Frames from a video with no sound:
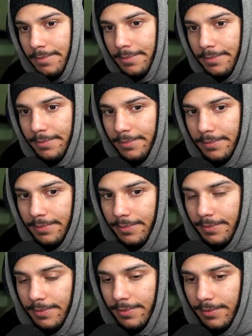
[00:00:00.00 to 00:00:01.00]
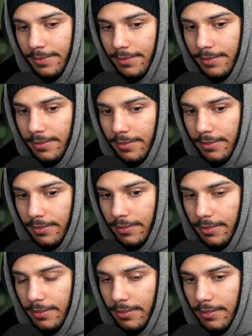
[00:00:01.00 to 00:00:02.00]

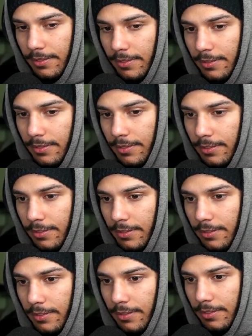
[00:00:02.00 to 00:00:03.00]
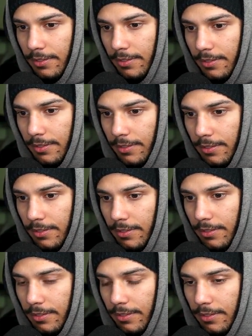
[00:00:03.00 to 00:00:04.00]

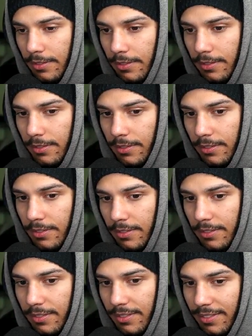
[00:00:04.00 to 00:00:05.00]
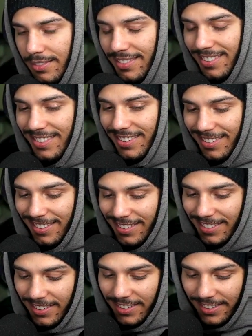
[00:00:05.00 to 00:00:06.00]

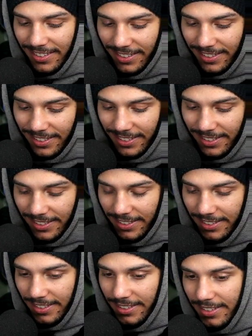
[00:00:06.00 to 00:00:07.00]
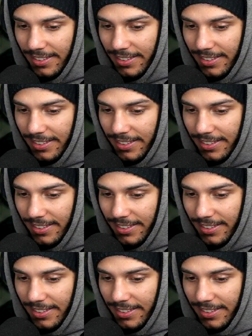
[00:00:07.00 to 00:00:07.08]
This person isn't speaking.